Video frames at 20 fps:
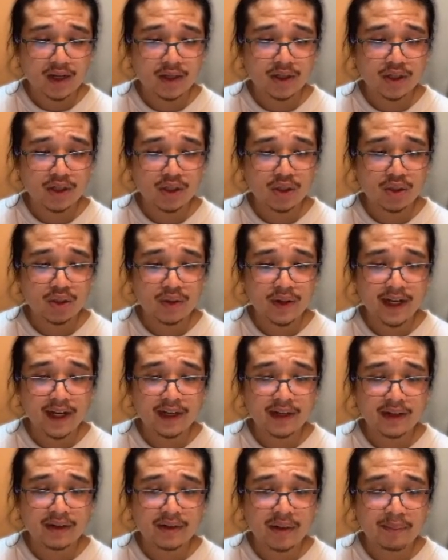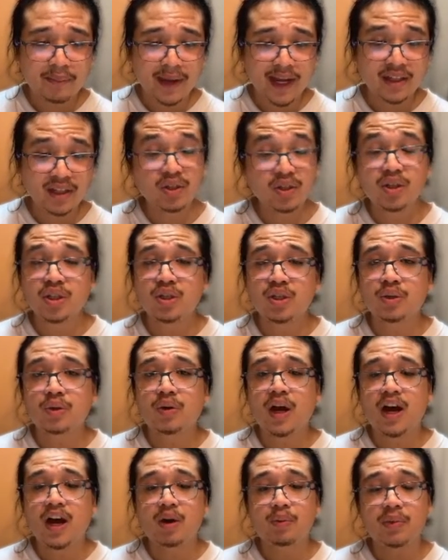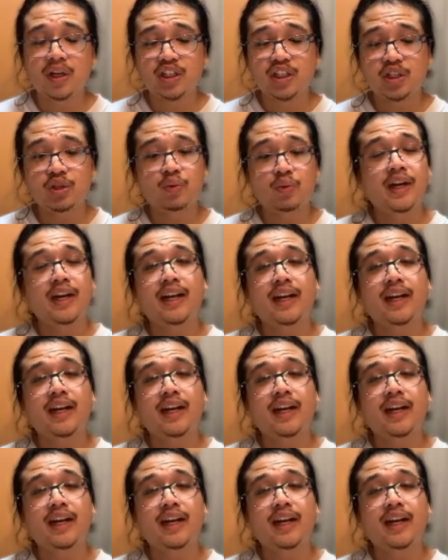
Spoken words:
So it depends on you how much you want